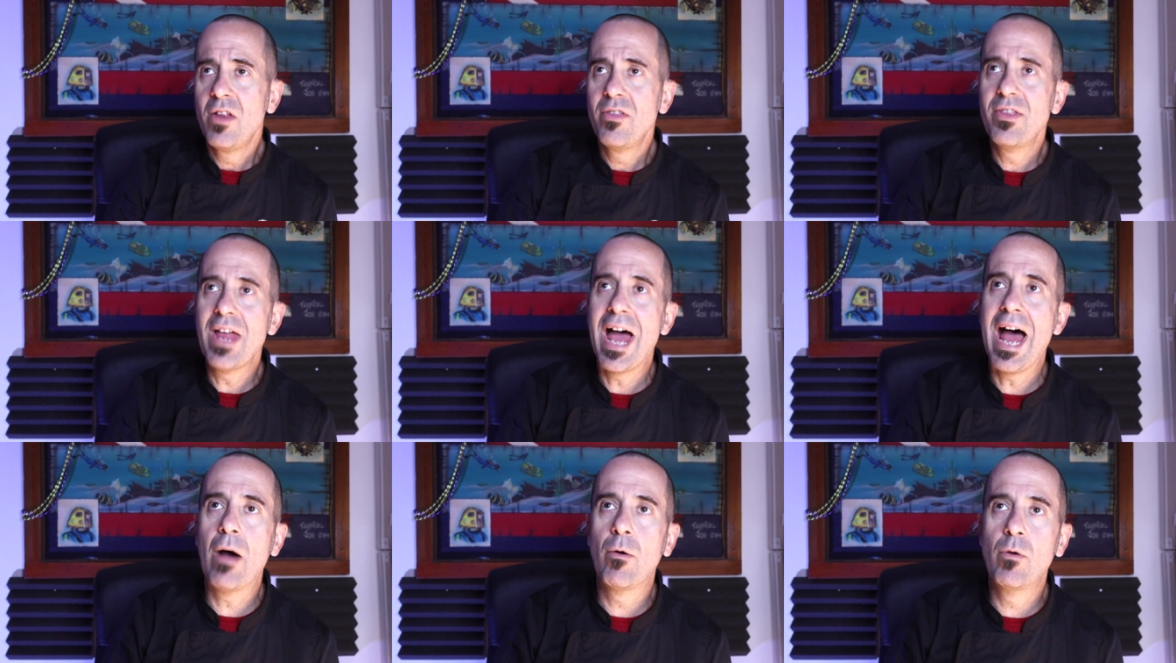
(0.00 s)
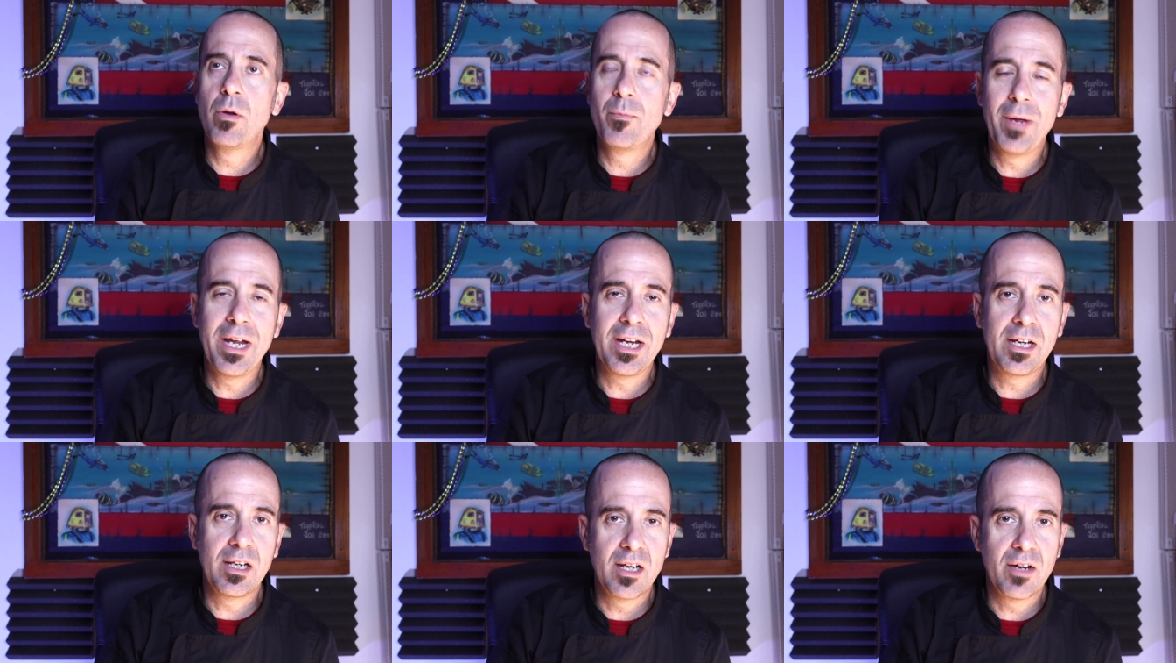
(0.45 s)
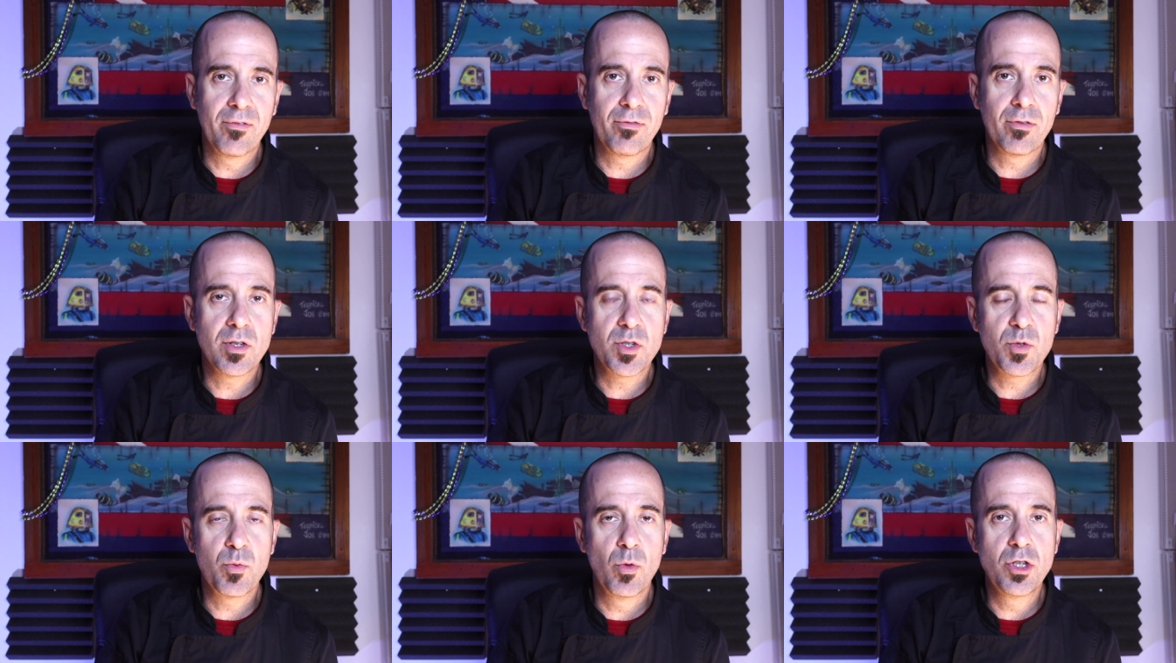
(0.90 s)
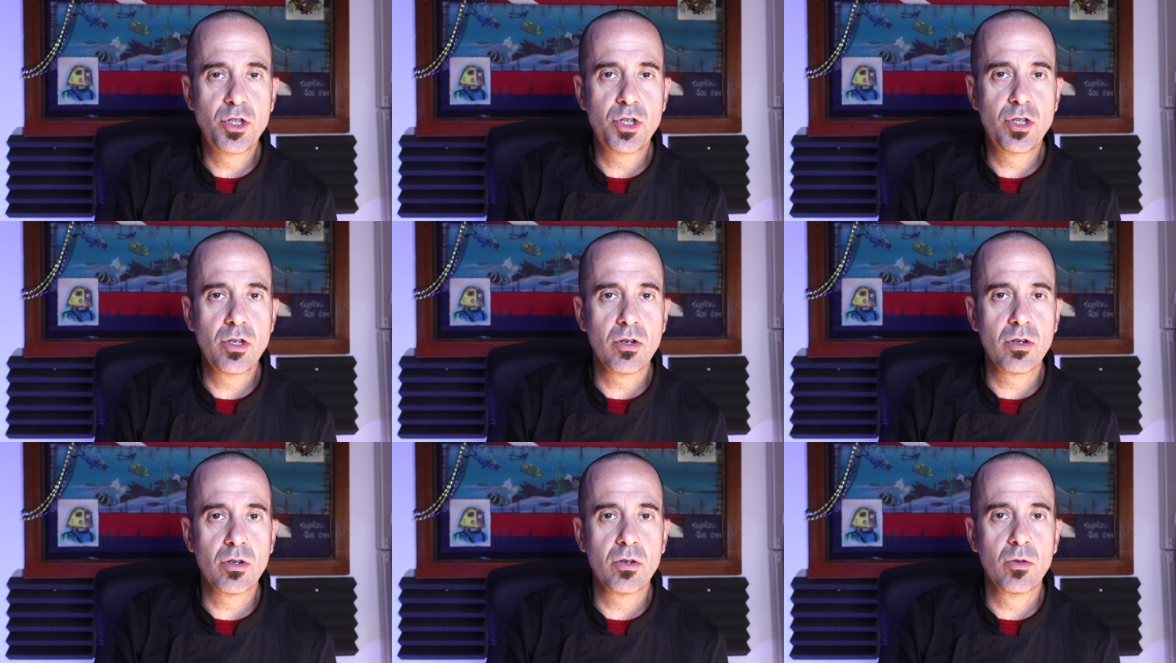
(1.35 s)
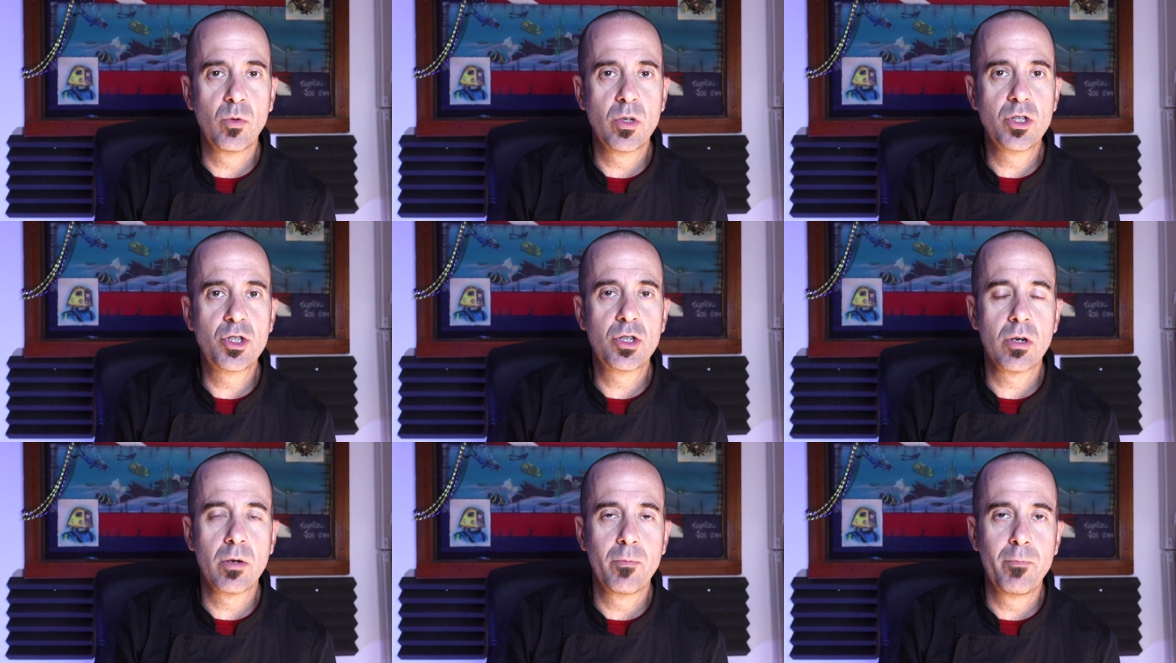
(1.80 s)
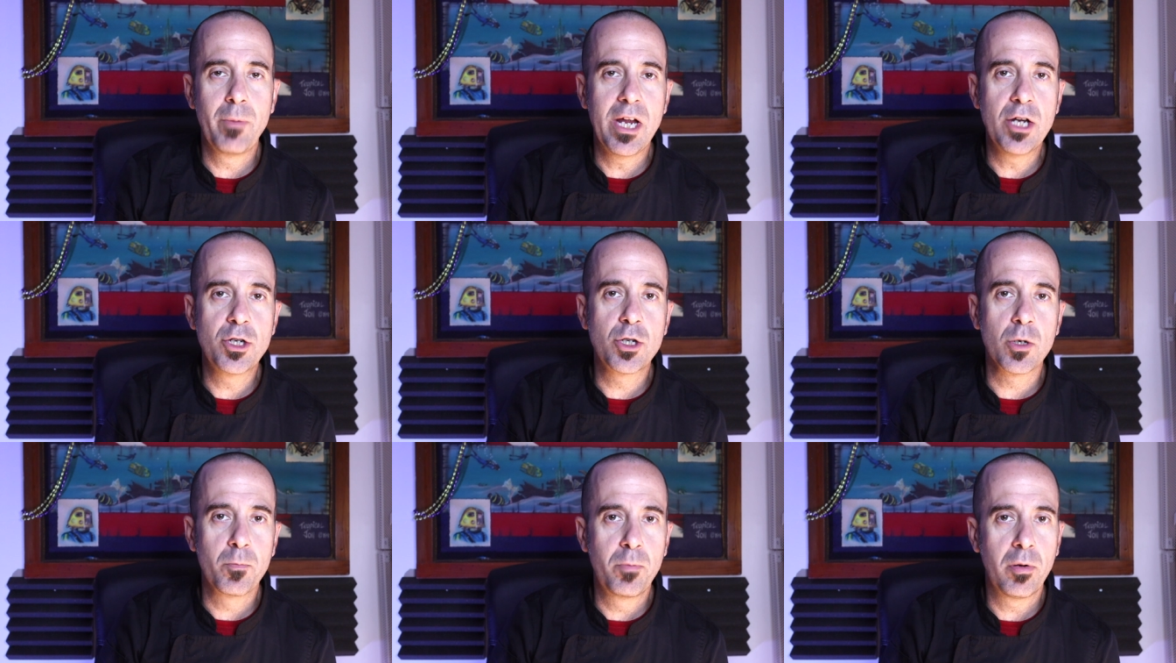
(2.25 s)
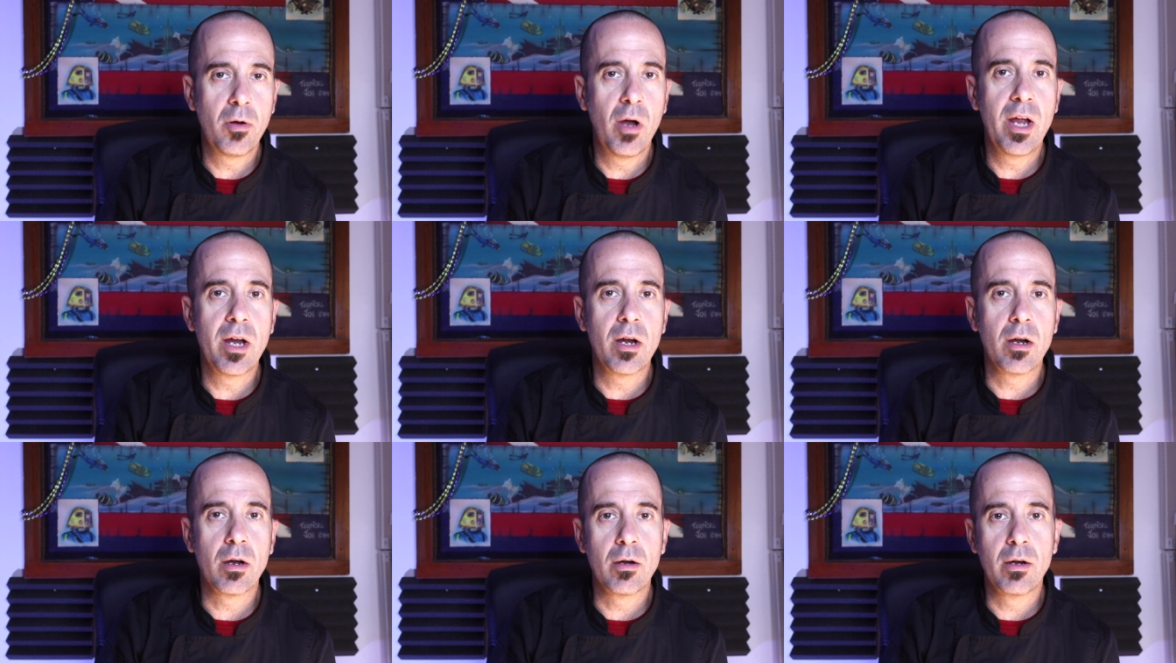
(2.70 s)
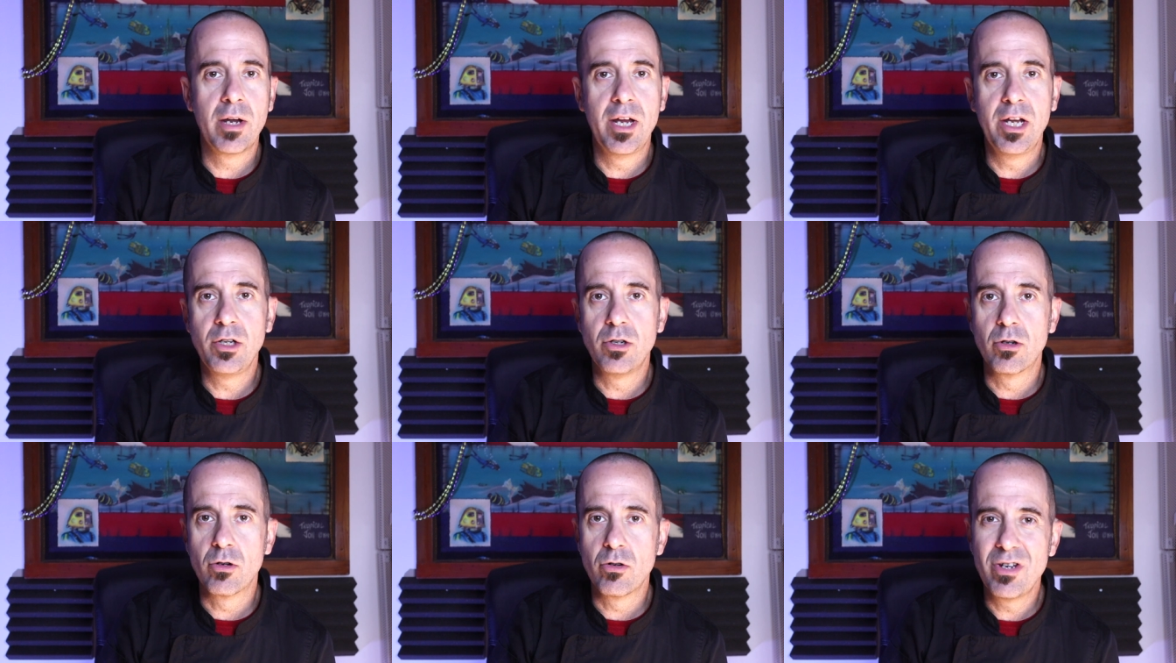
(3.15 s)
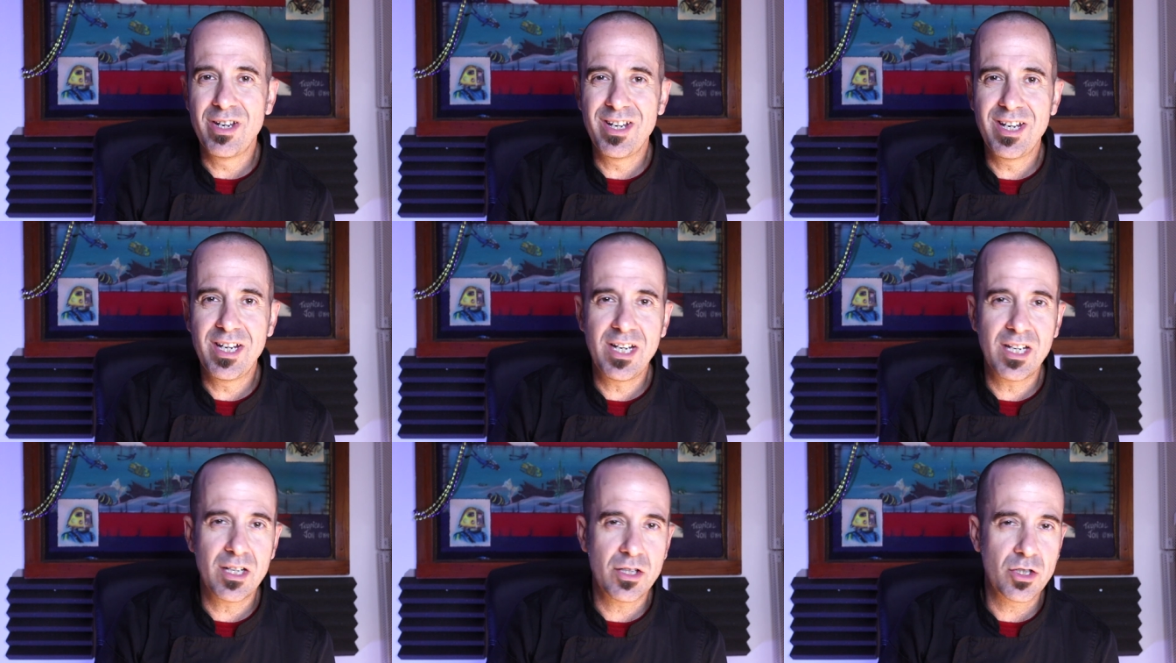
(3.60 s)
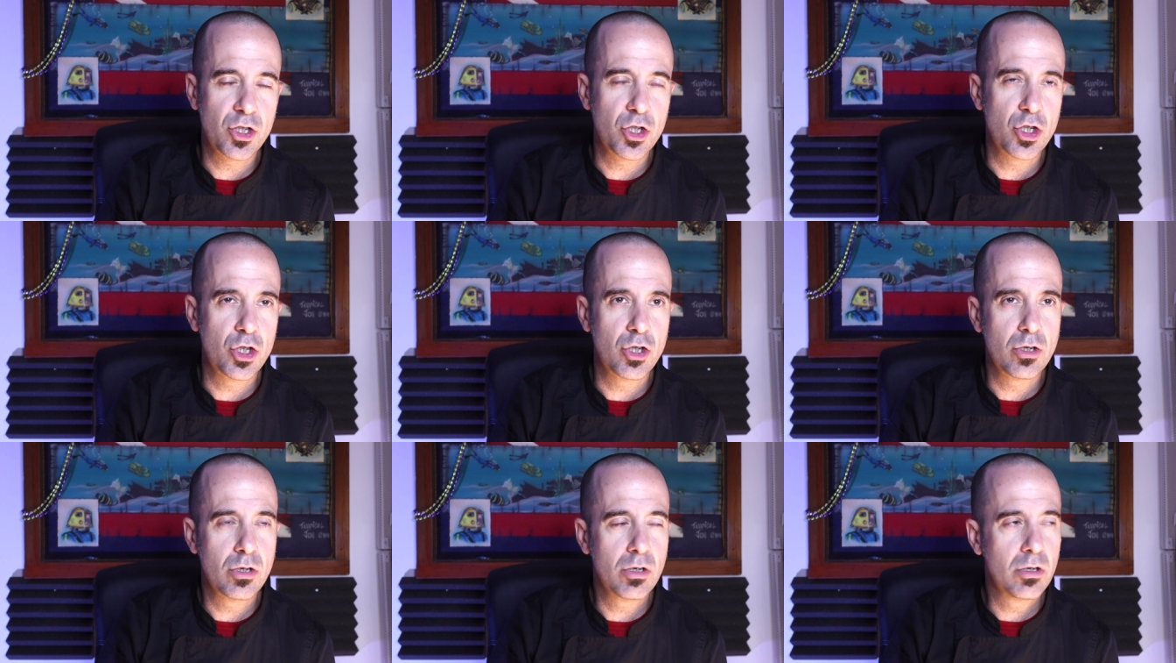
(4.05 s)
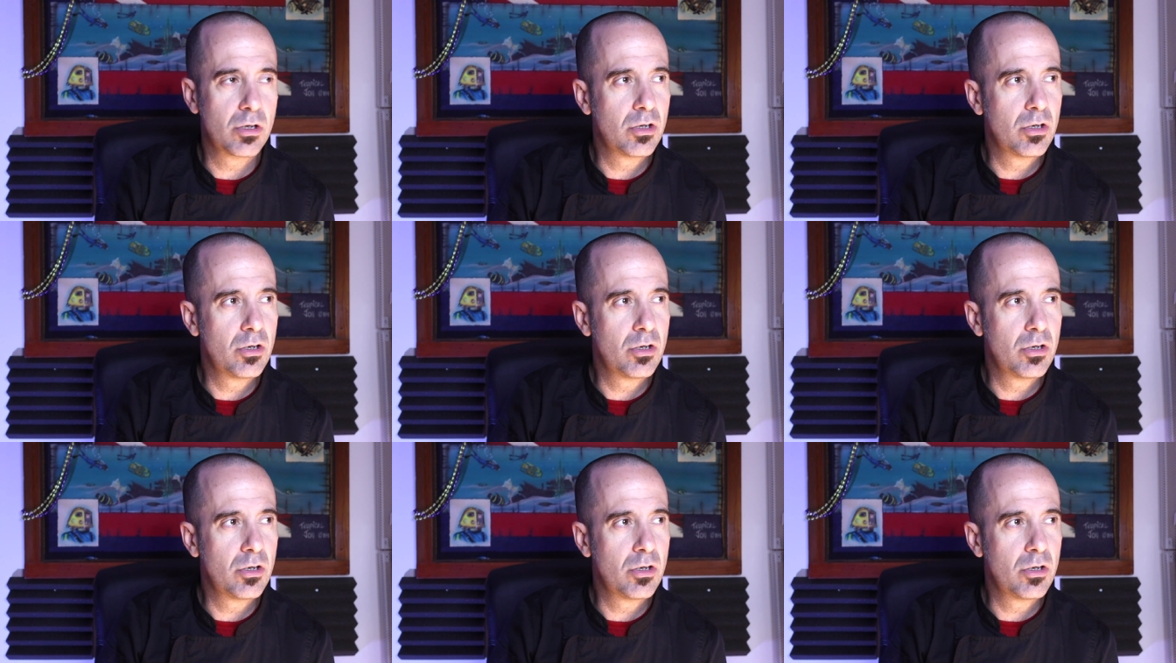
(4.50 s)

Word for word: That would make a difference. Once you're once you're a major player in your niche